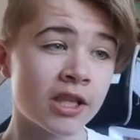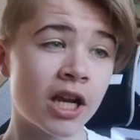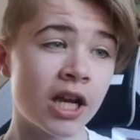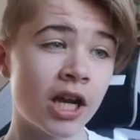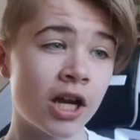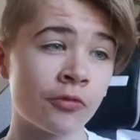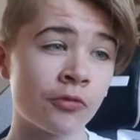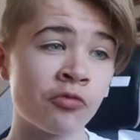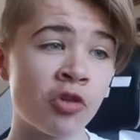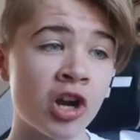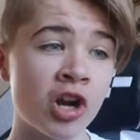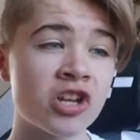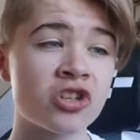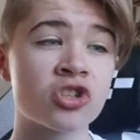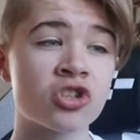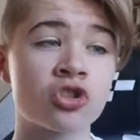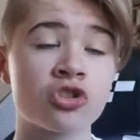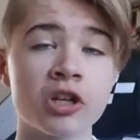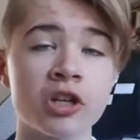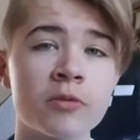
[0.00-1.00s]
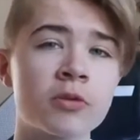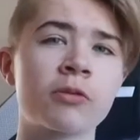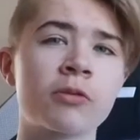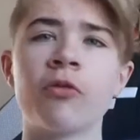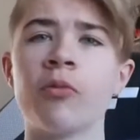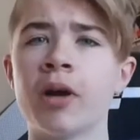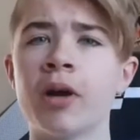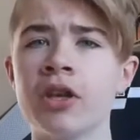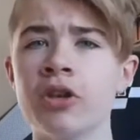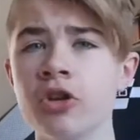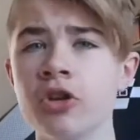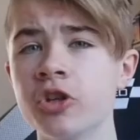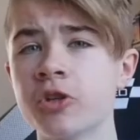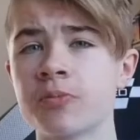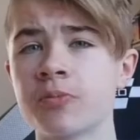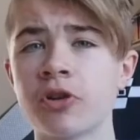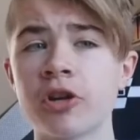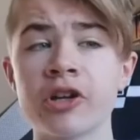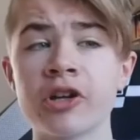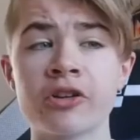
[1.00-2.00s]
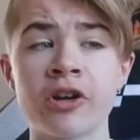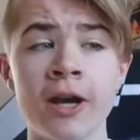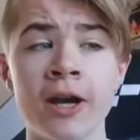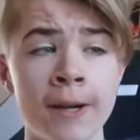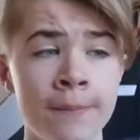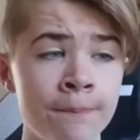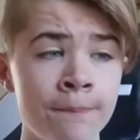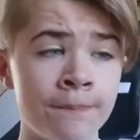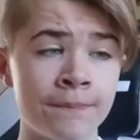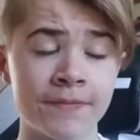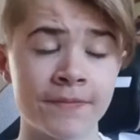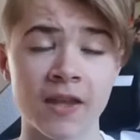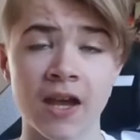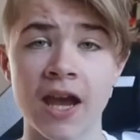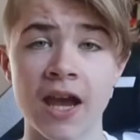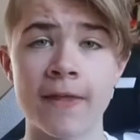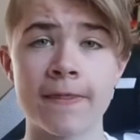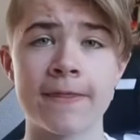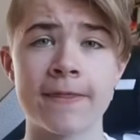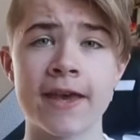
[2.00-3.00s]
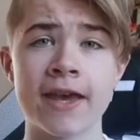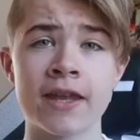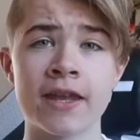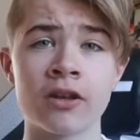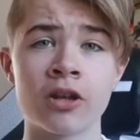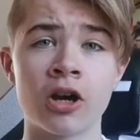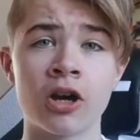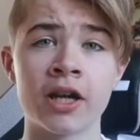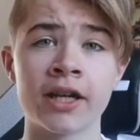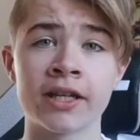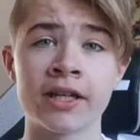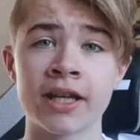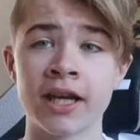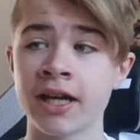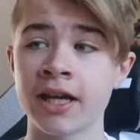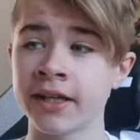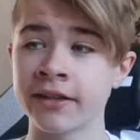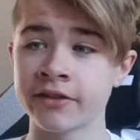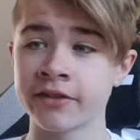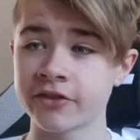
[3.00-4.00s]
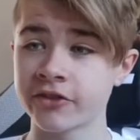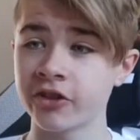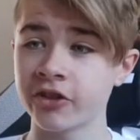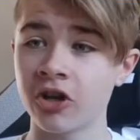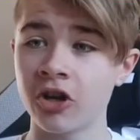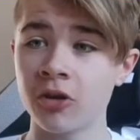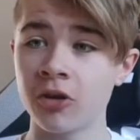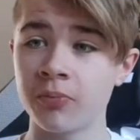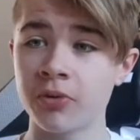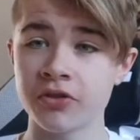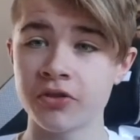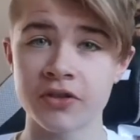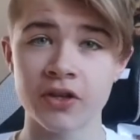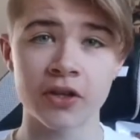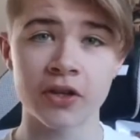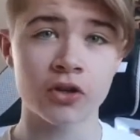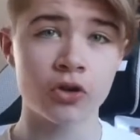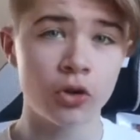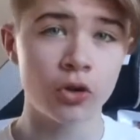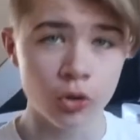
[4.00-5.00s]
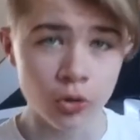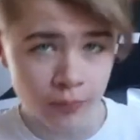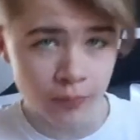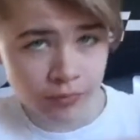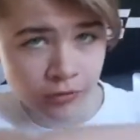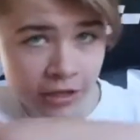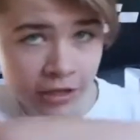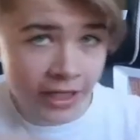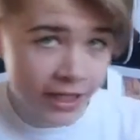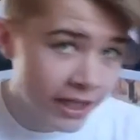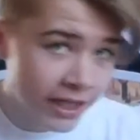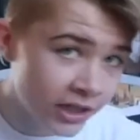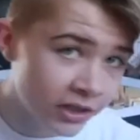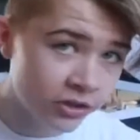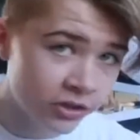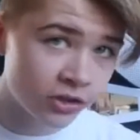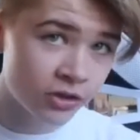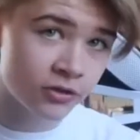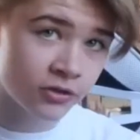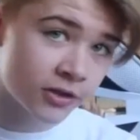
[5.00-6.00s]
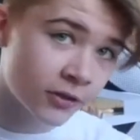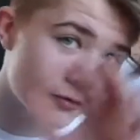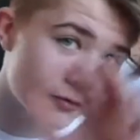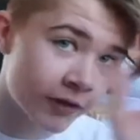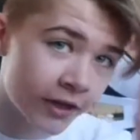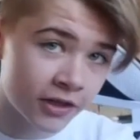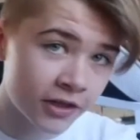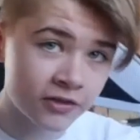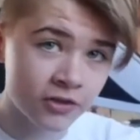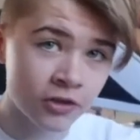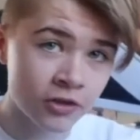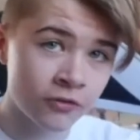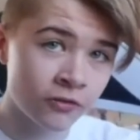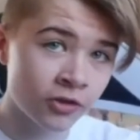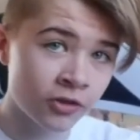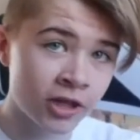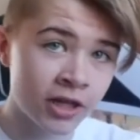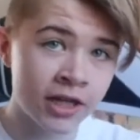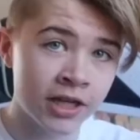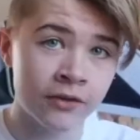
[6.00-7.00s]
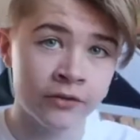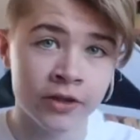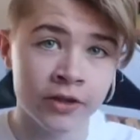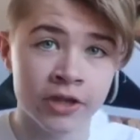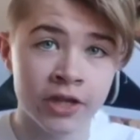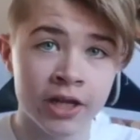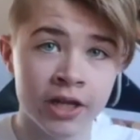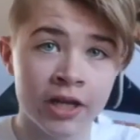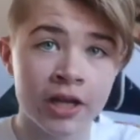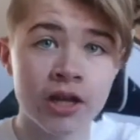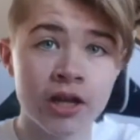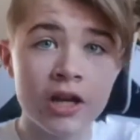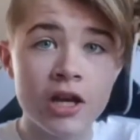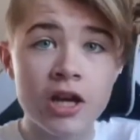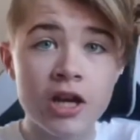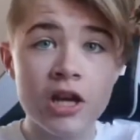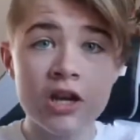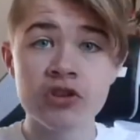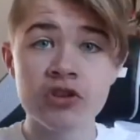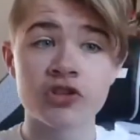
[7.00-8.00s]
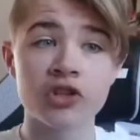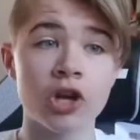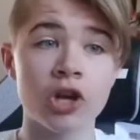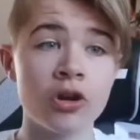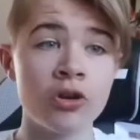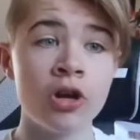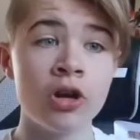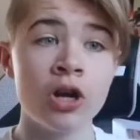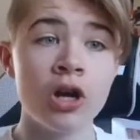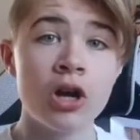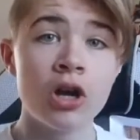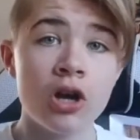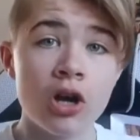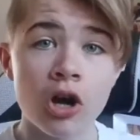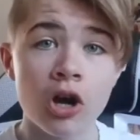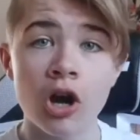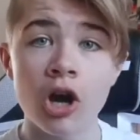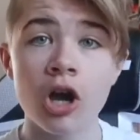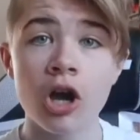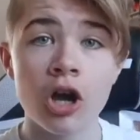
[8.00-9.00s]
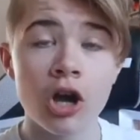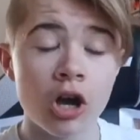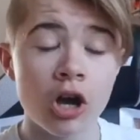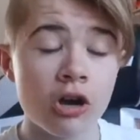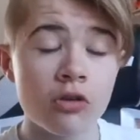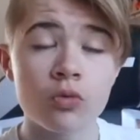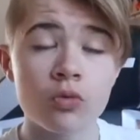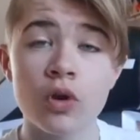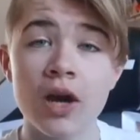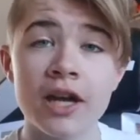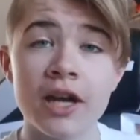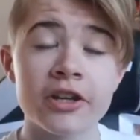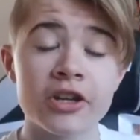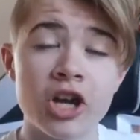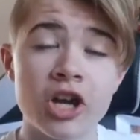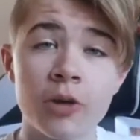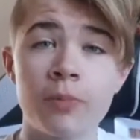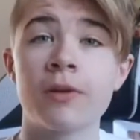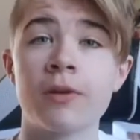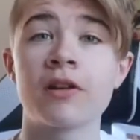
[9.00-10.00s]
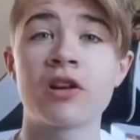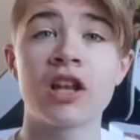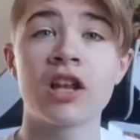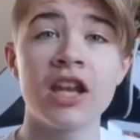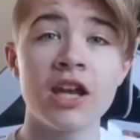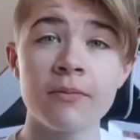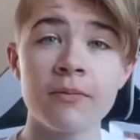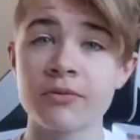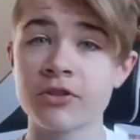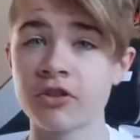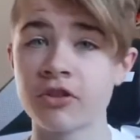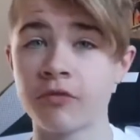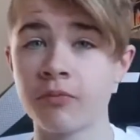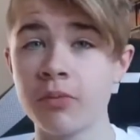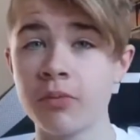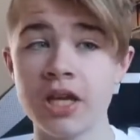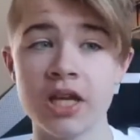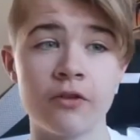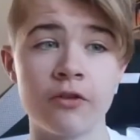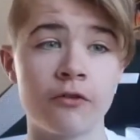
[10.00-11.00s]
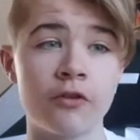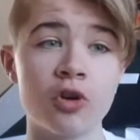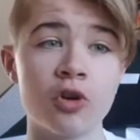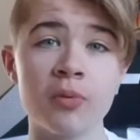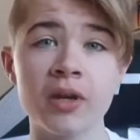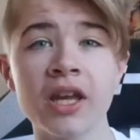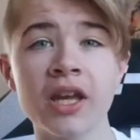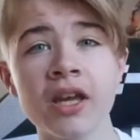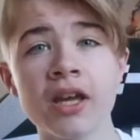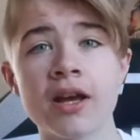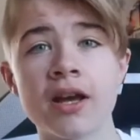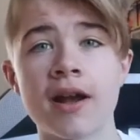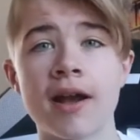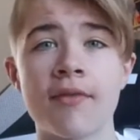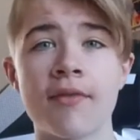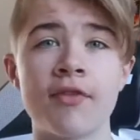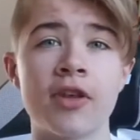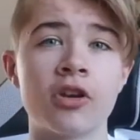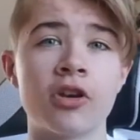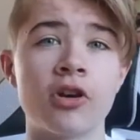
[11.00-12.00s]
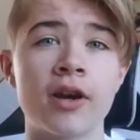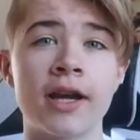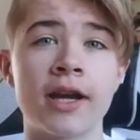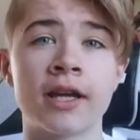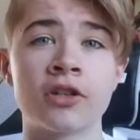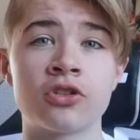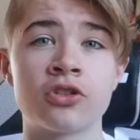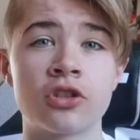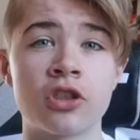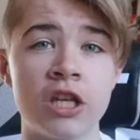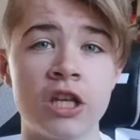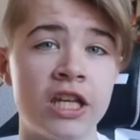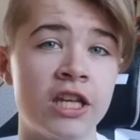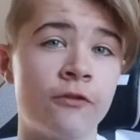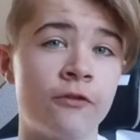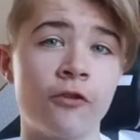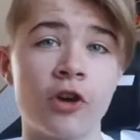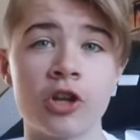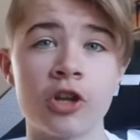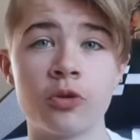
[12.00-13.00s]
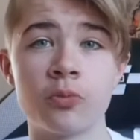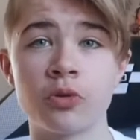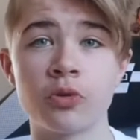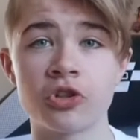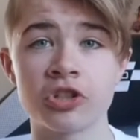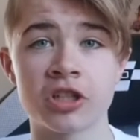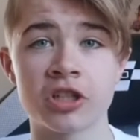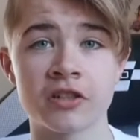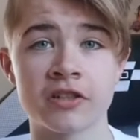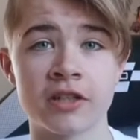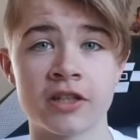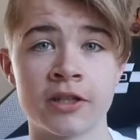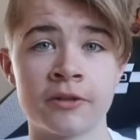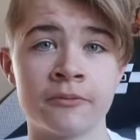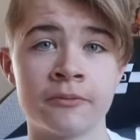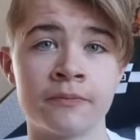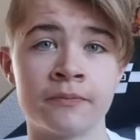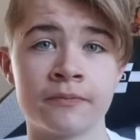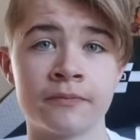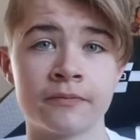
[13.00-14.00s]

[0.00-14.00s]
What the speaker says: write a script for my news program, and then I can start putting cool breaking news effects over it and everything. So I will add a couple of clips of me filming it, and then I'll add the final product in.